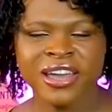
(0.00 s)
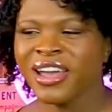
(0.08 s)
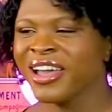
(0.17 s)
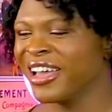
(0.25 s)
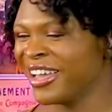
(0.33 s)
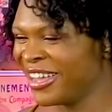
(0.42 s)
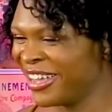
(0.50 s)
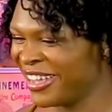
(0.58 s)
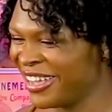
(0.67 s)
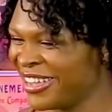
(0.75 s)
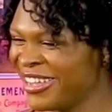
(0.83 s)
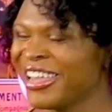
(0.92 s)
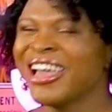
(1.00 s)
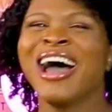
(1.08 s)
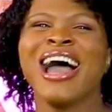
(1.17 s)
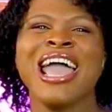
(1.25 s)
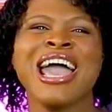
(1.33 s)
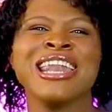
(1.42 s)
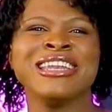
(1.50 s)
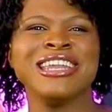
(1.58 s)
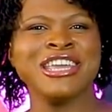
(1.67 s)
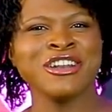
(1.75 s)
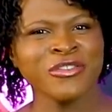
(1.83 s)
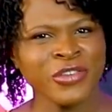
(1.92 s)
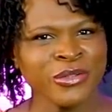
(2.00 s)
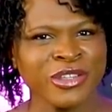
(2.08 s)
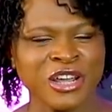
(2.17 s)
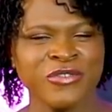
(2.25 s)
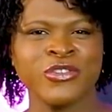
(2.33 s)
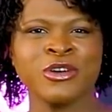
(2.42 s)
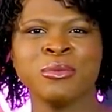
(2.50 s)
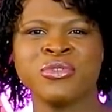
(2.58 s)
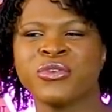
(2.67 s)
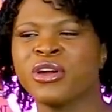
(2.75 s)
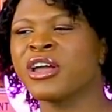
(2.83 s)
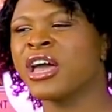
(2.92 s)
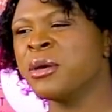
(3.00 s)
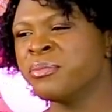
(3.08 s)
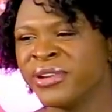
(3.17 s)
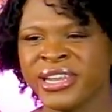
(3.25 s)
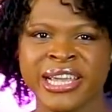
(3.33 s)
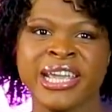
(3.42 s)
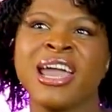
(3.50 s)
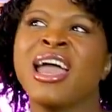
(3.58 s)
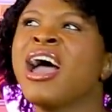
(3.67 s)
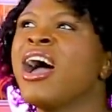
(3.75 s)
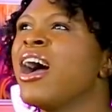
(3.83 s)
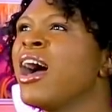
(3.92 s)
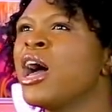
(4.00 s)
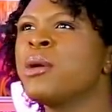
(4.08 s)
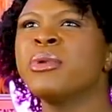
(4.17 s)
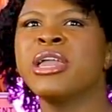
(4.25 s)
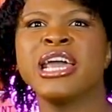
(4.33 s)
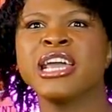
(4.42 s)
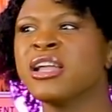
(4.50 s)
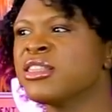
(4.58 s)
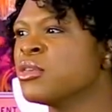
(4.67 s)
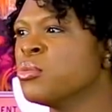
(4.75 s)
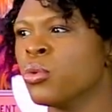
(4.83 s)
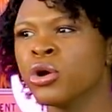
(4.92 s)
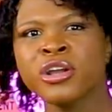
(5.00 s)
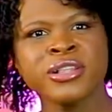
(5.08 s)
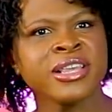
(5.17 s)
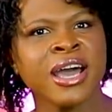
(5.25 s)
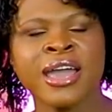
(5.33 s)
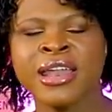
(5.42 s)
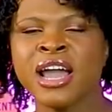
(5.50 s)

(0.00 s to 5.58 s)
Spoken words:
I had an interview that I filmed for a company, and I got some work done.